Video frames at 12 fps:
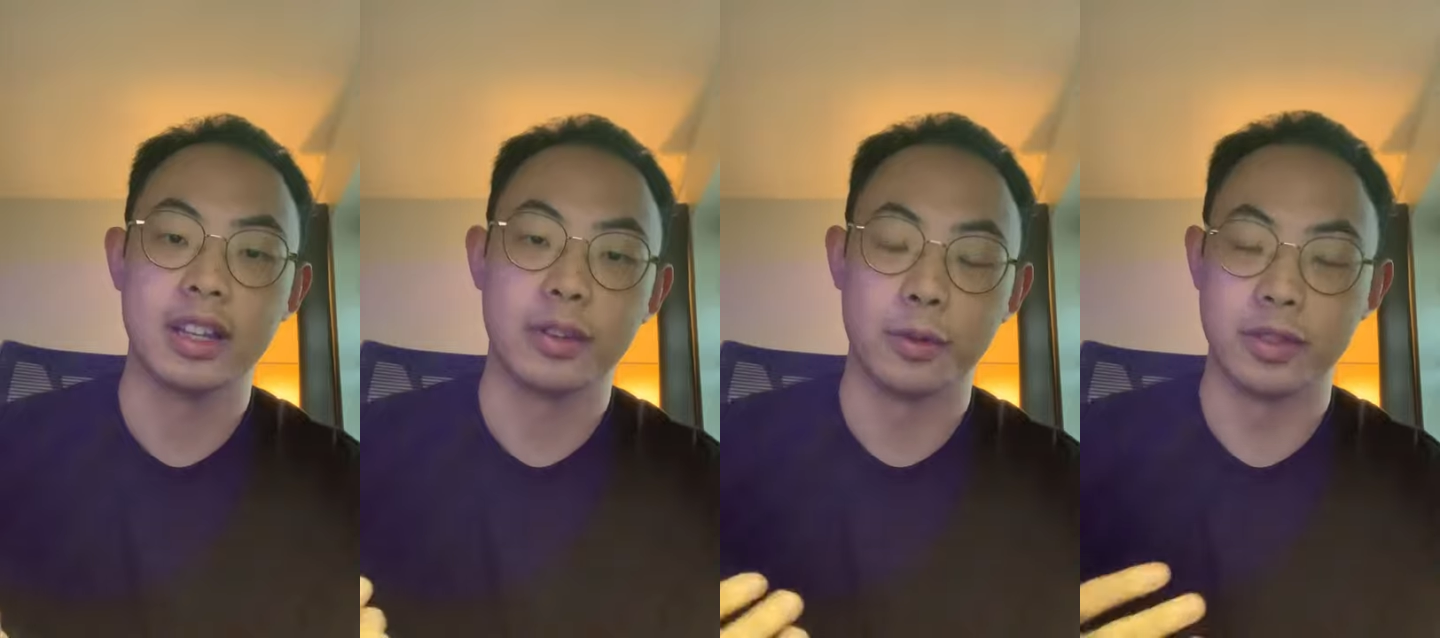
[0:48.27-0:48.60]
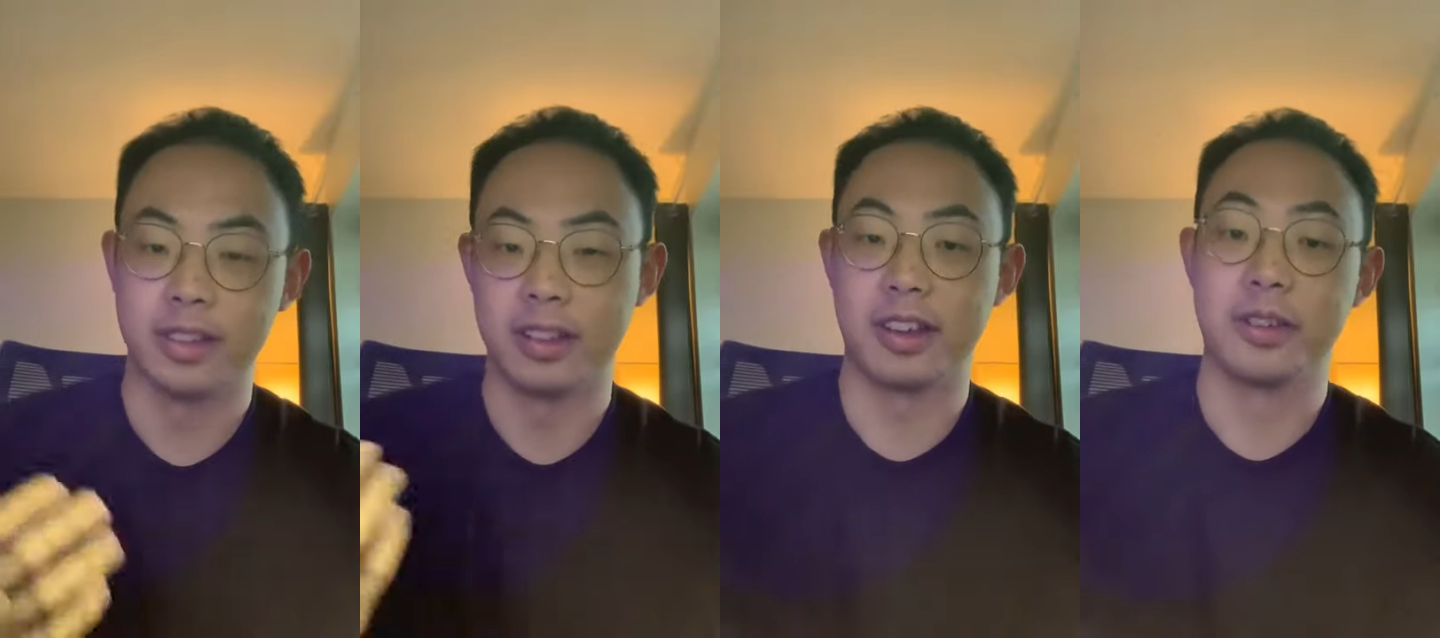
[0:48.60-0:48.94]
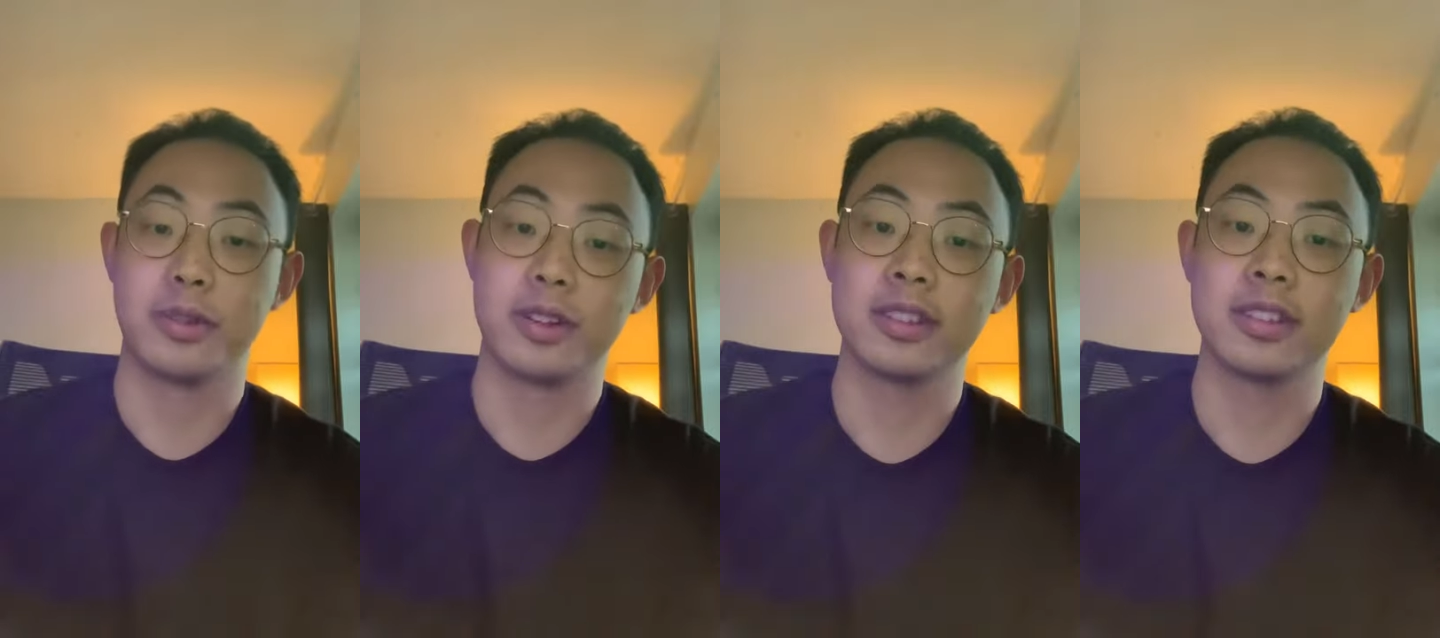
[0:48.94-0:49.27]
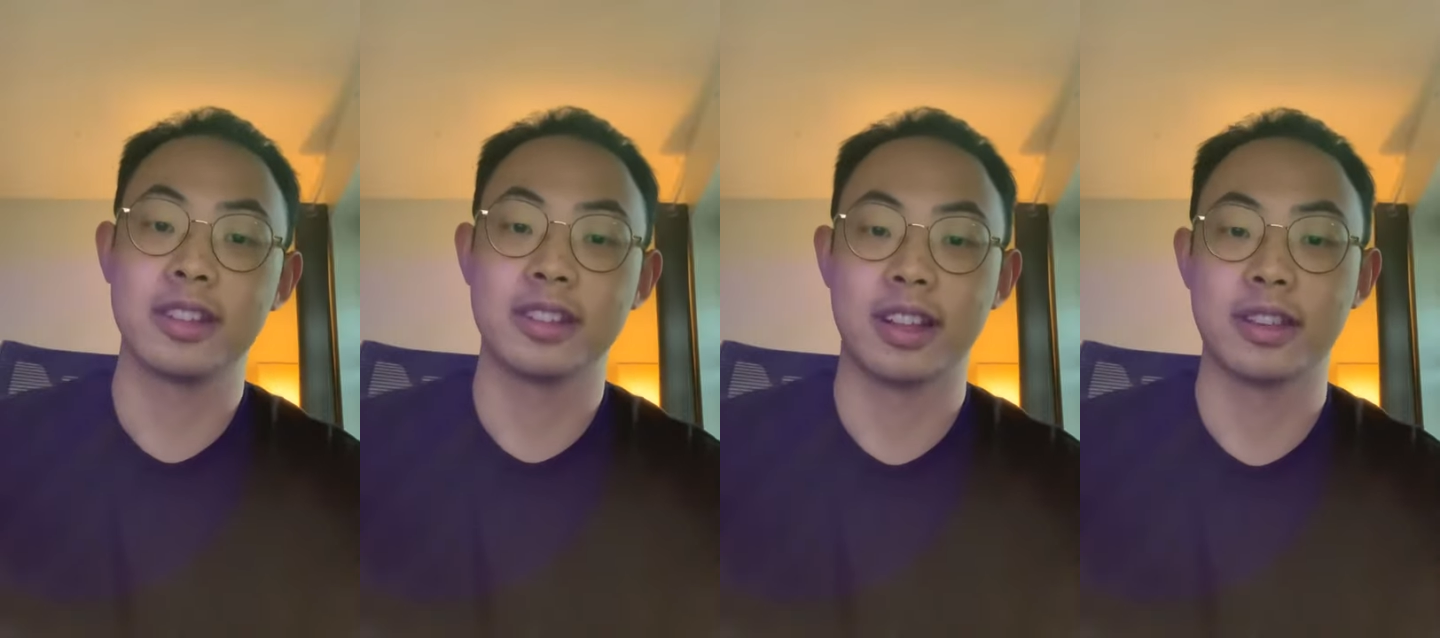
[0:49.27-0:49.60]
areas.
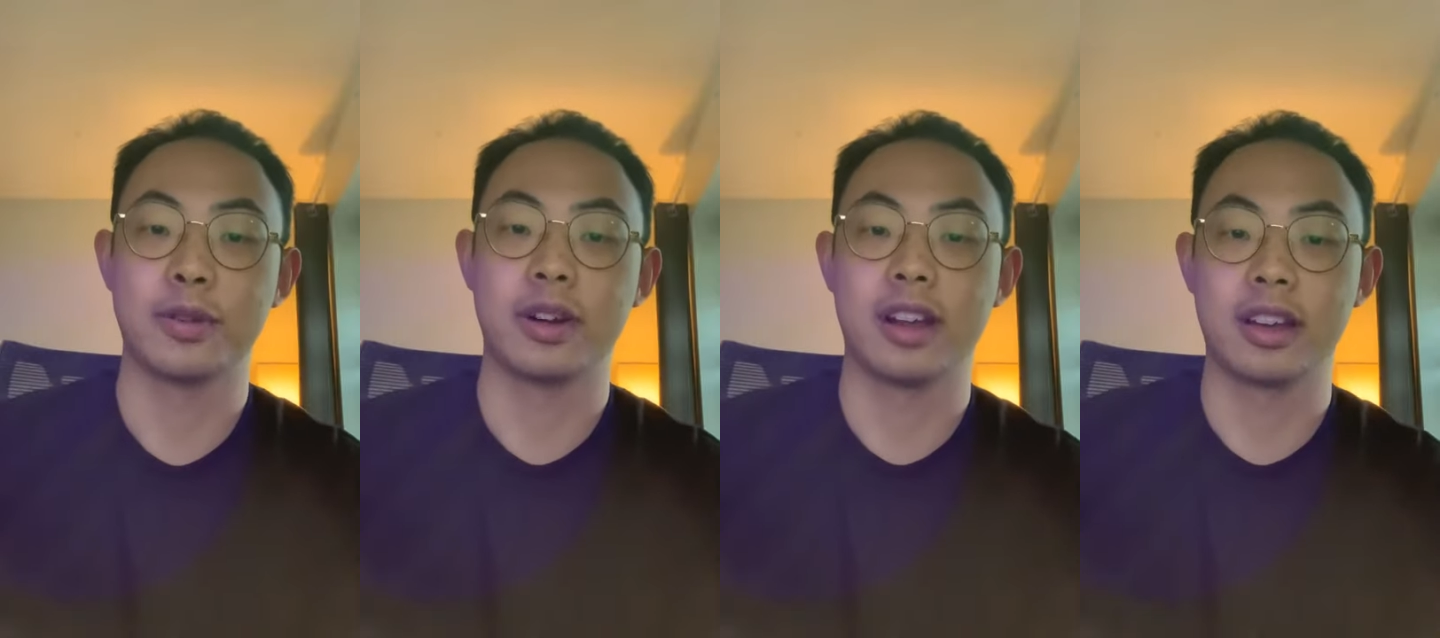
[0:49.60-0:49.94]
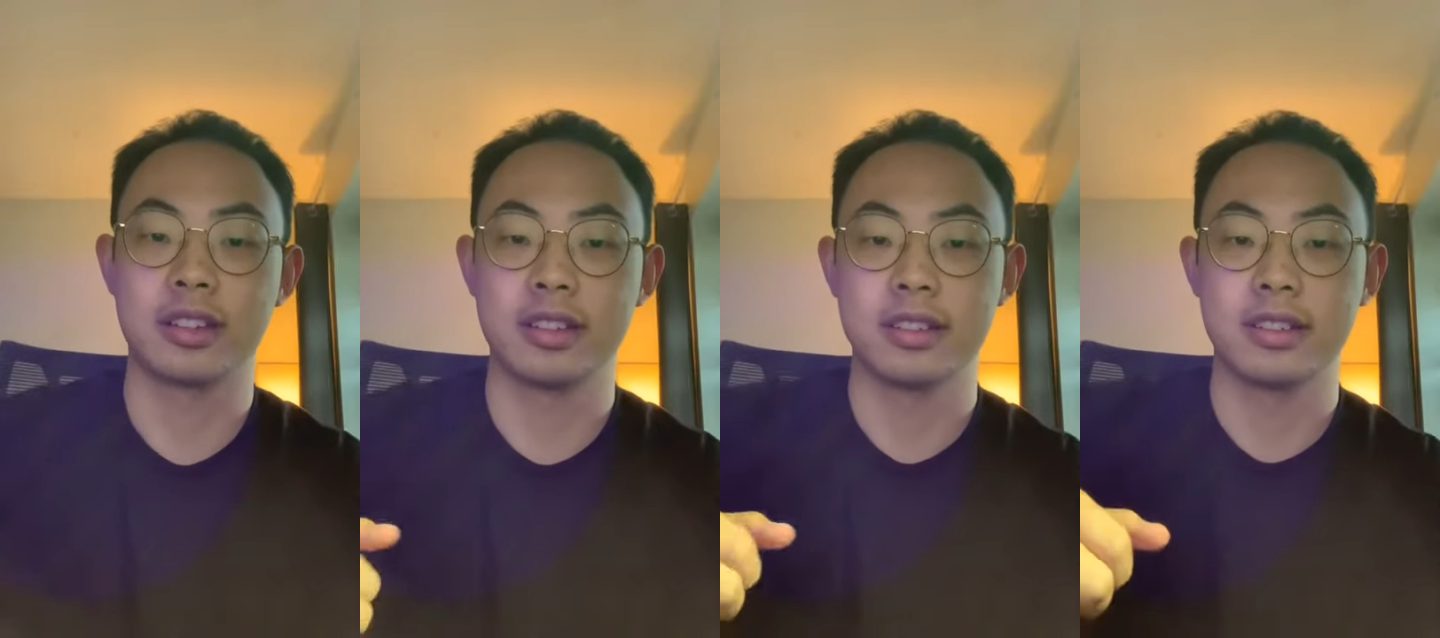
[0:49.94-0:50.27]
That's why I like it.